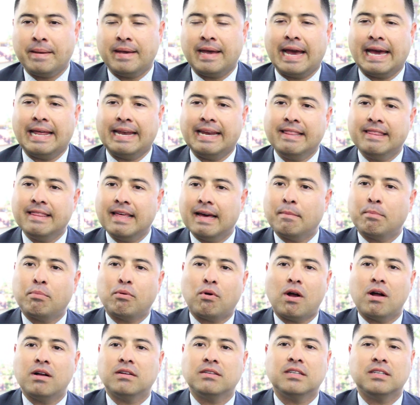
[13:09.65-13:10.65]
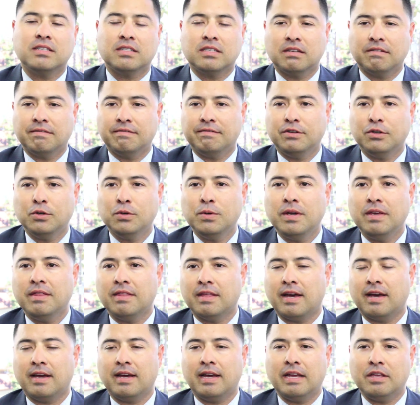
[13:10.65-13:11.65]
And in that process of doing
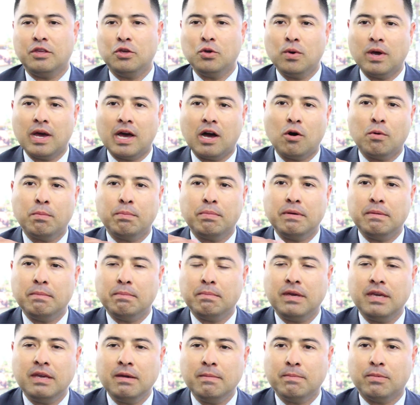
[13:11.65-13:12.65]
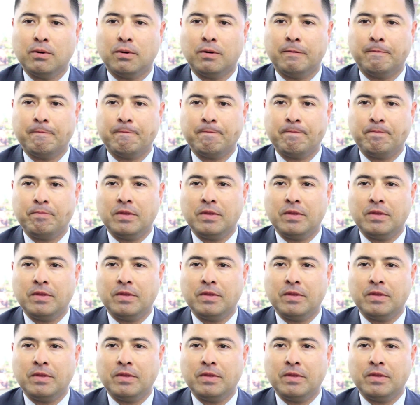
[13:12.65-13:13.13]
that, and you helping people,